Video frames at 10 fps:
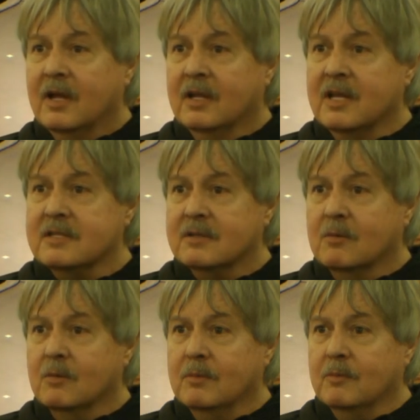unless
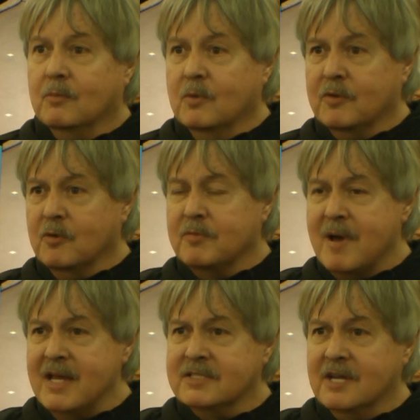with
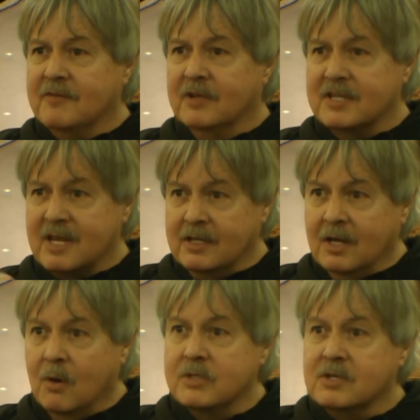my stuff unless I
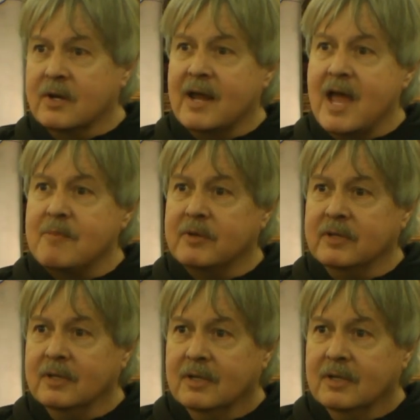know it's going to happen.